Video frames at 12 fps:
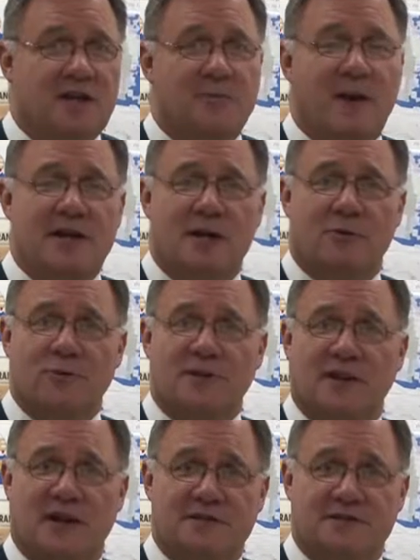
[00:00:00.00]
You might not
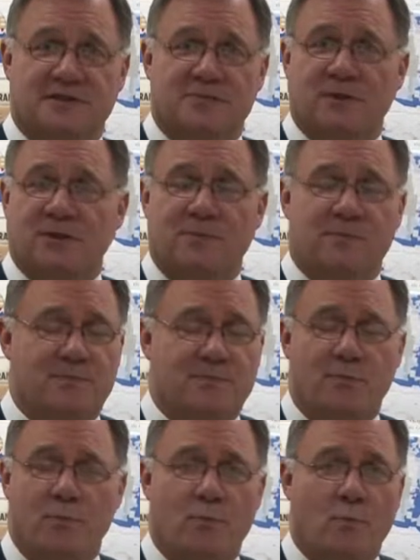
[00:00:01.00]
realize this, but it
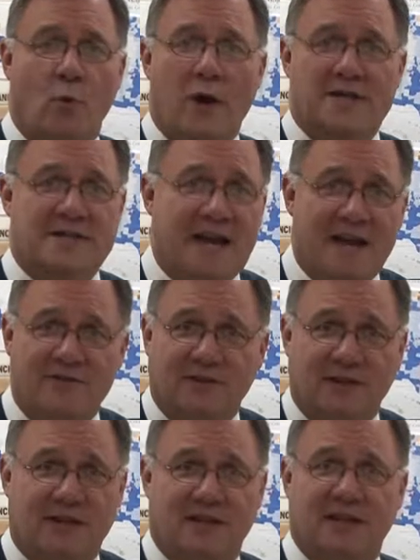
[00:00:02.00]
weighs
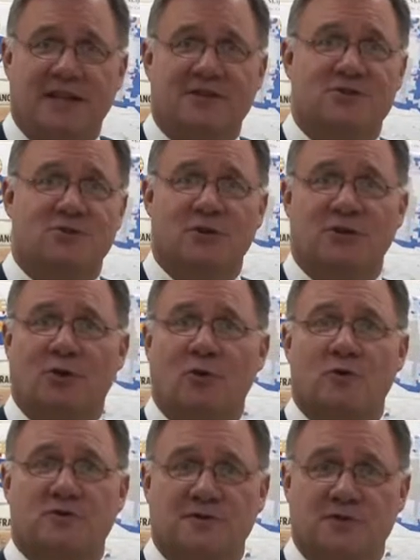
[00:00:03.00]
heavily on the kids during the
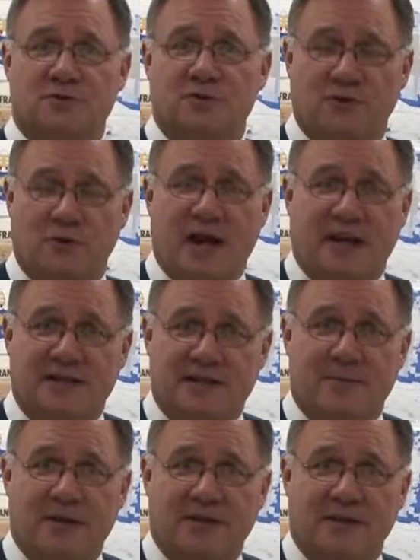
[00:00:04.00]
course of this, their
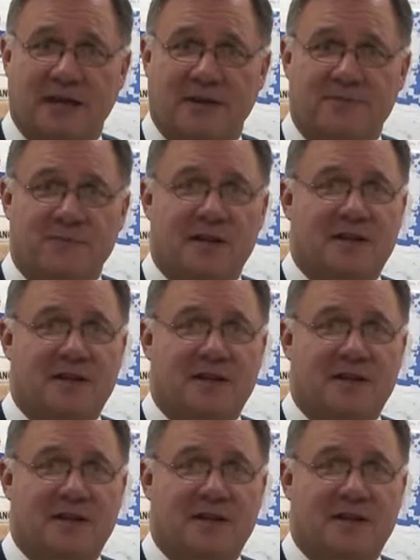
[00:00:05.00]
academic day.